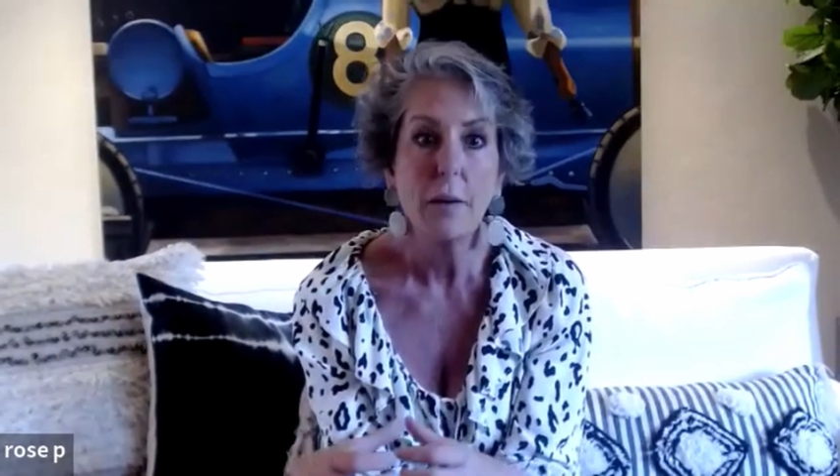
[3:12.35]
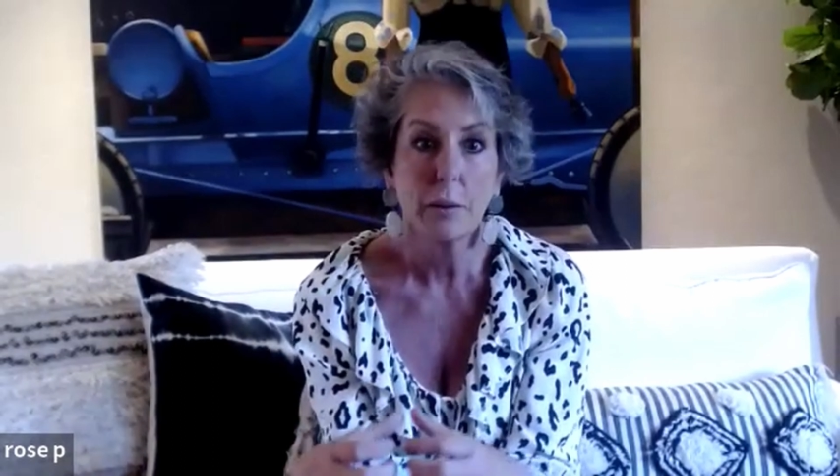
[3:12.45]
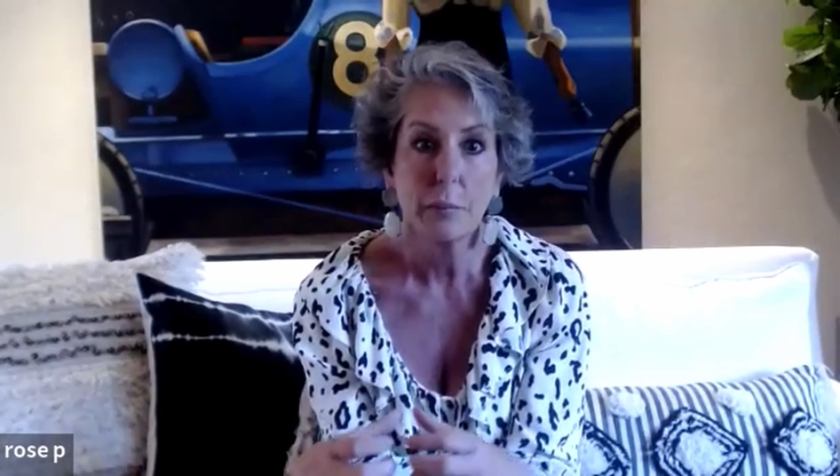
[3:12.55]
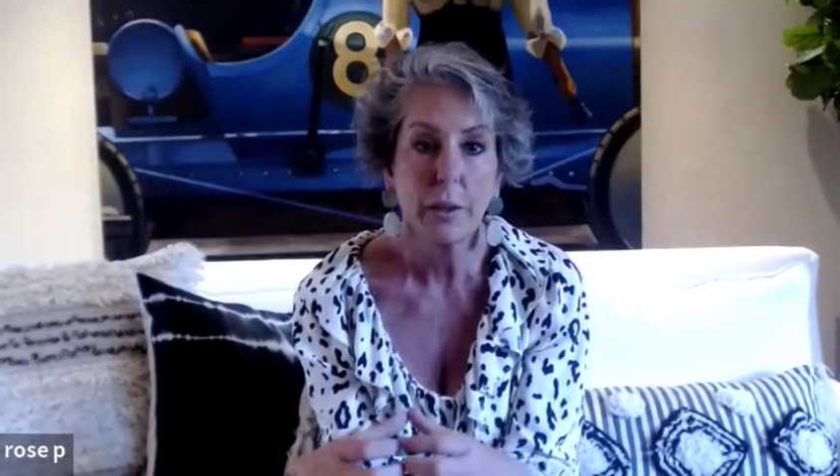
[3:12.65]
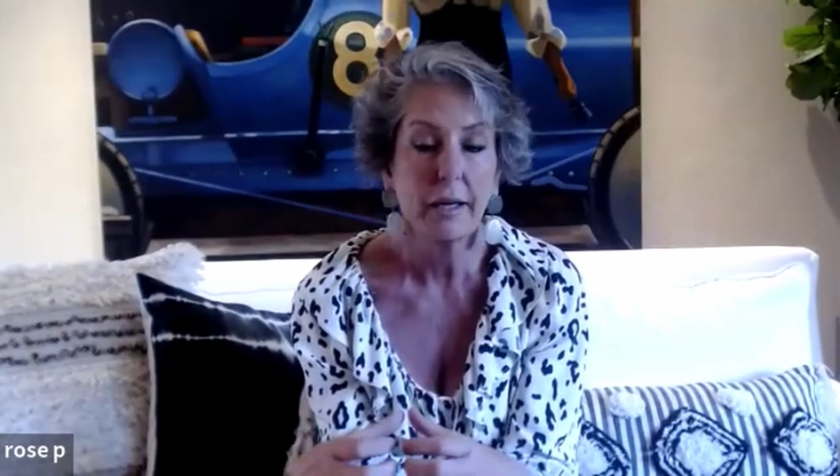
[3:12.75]

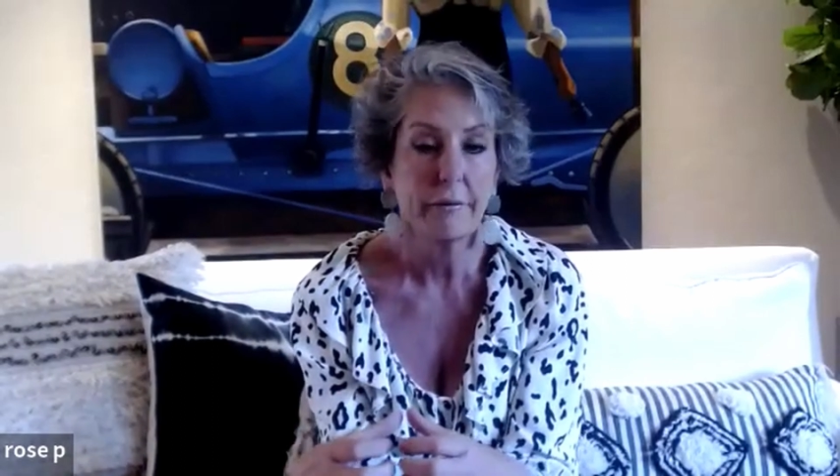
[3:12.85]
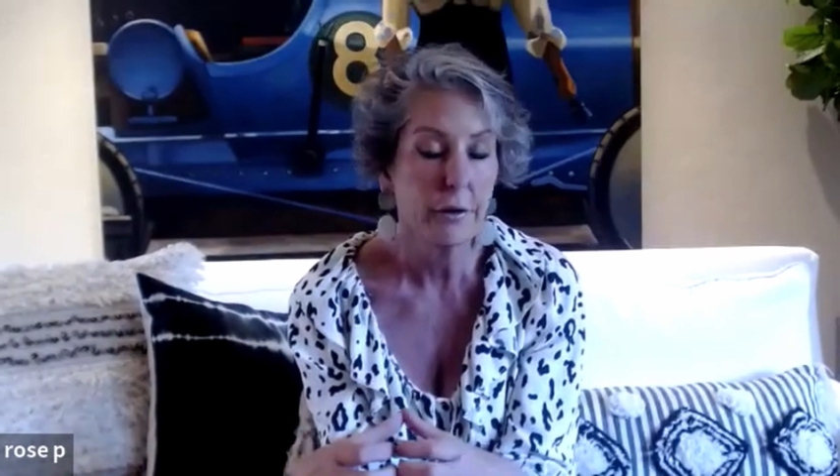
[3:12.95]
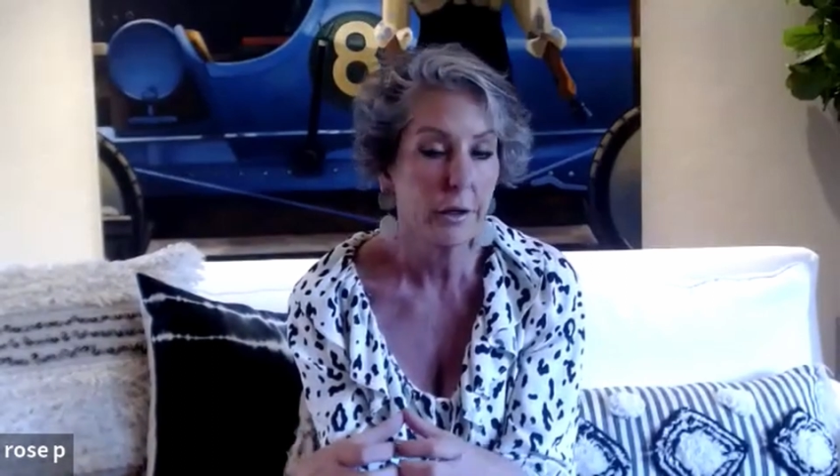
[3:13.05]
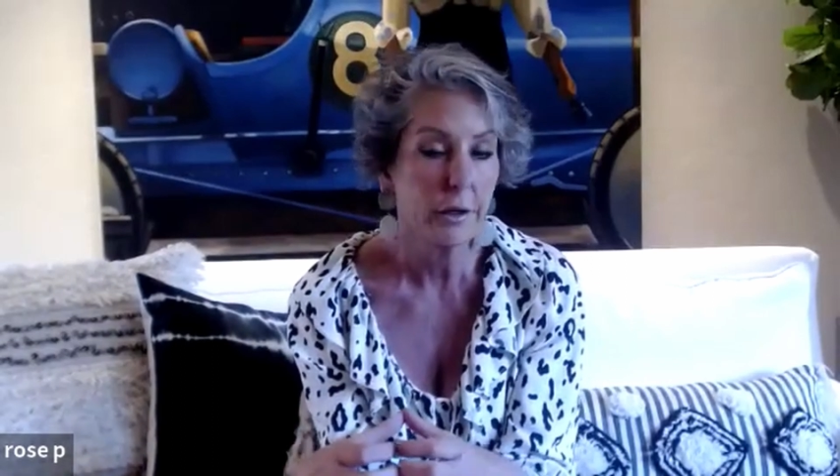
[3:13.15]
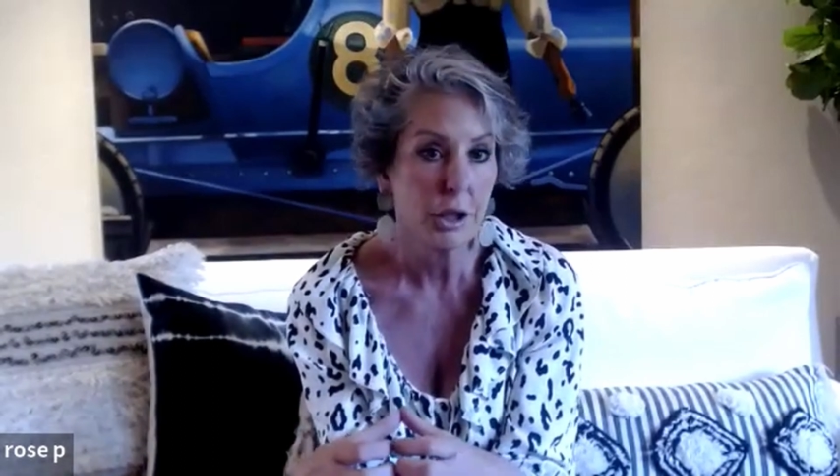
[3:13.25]
and we bring
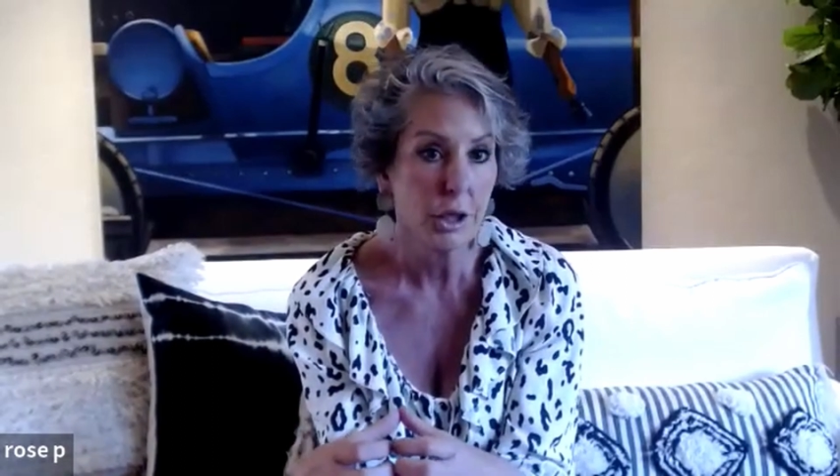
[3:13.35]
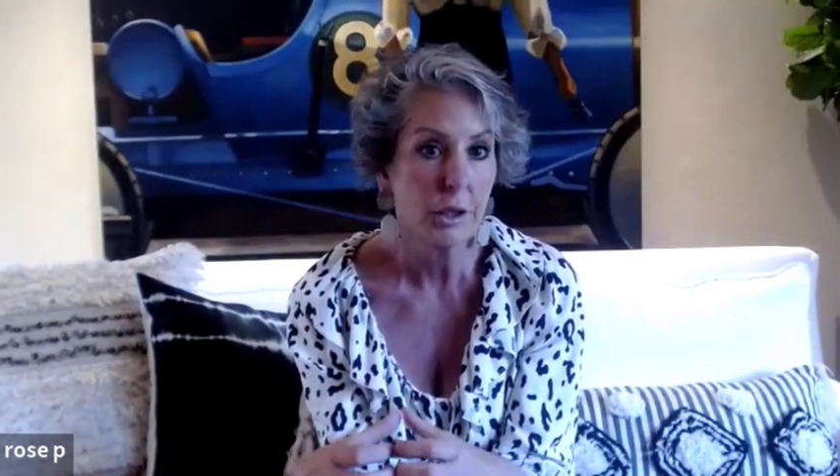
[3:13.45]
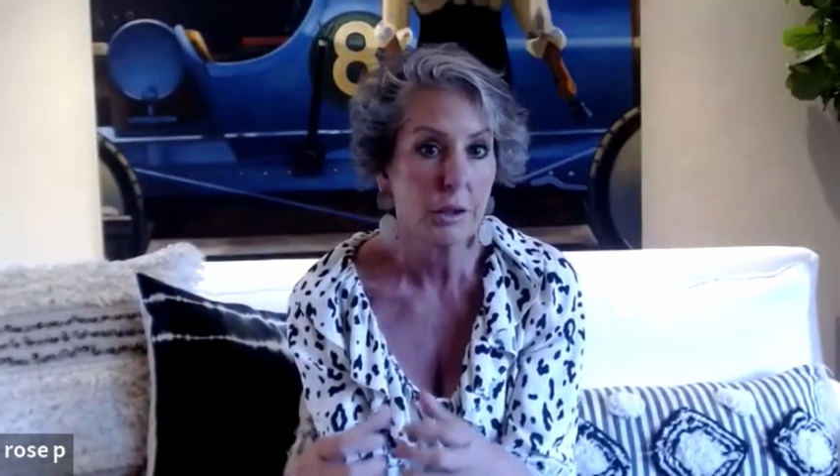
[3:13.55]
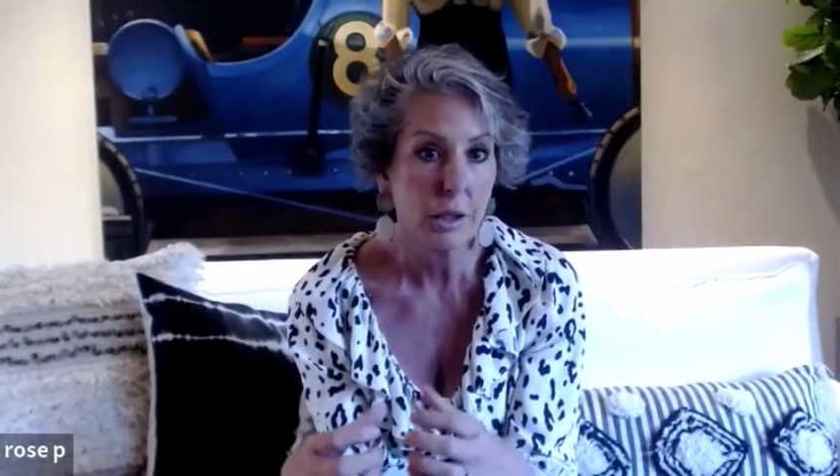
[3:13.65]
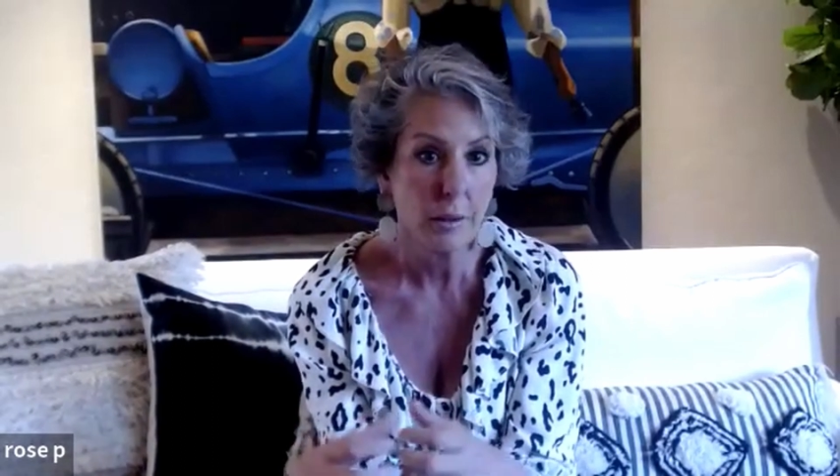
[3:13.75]
in
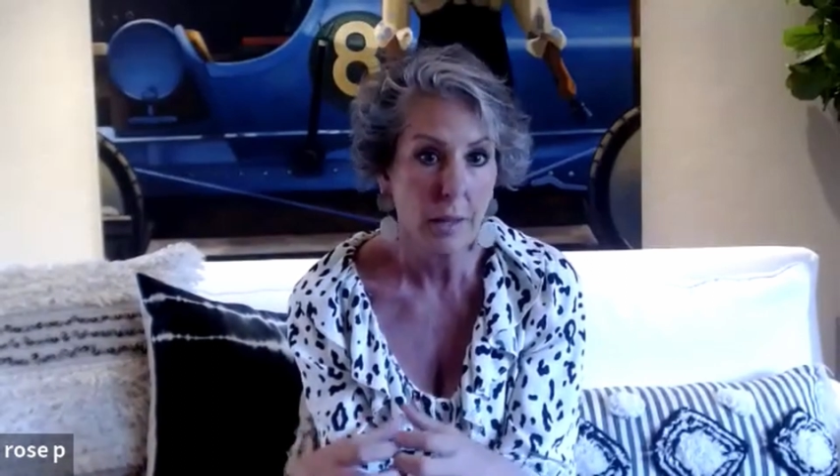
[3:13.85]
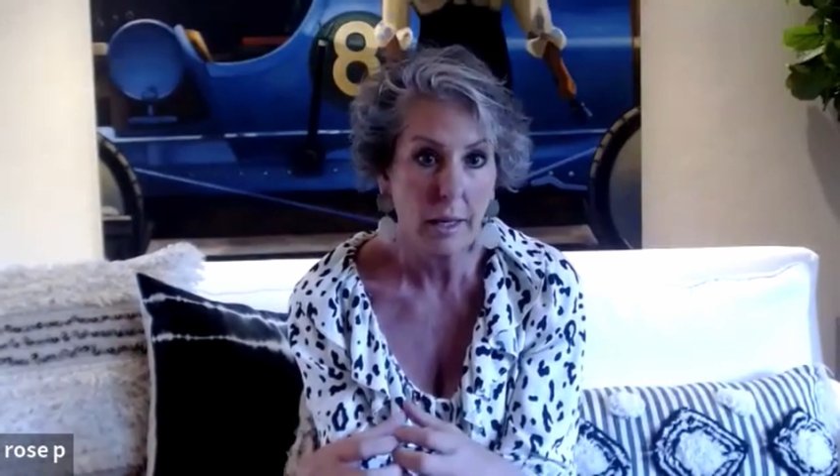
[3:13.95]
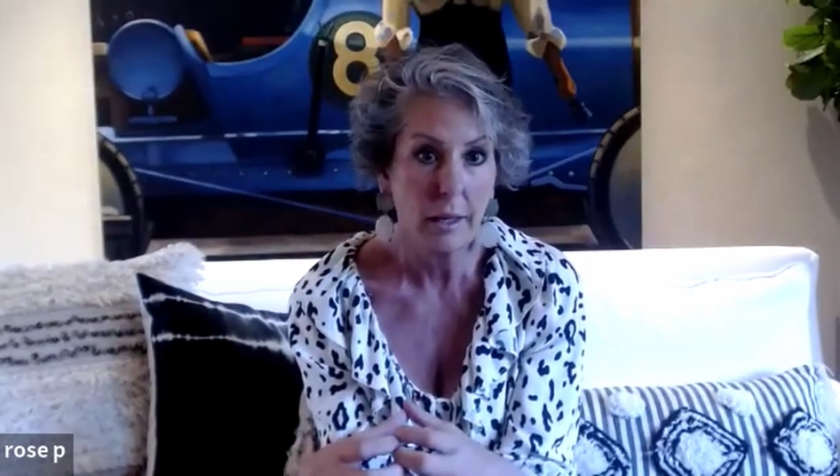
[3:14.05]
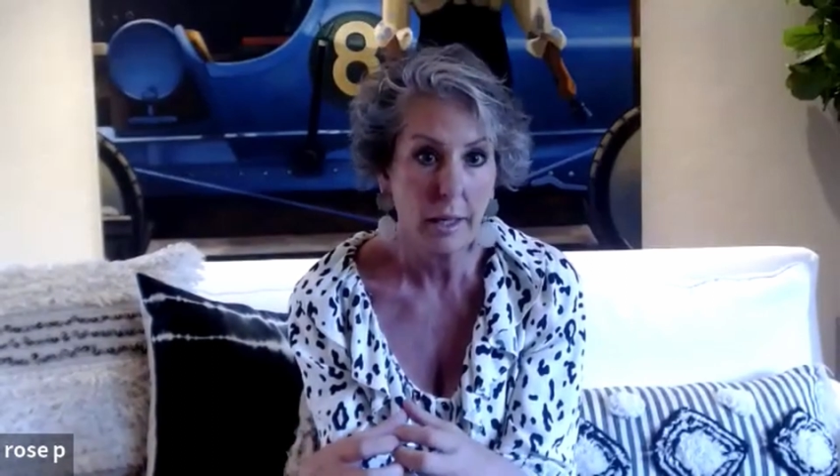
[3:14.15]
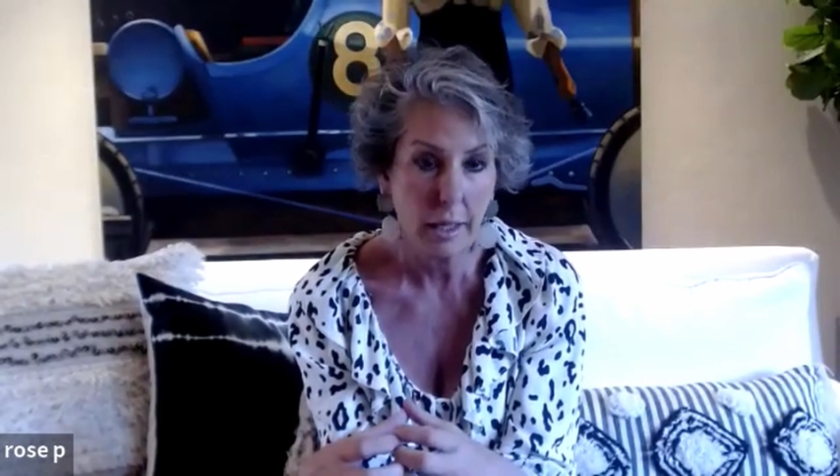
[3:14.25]
furniture to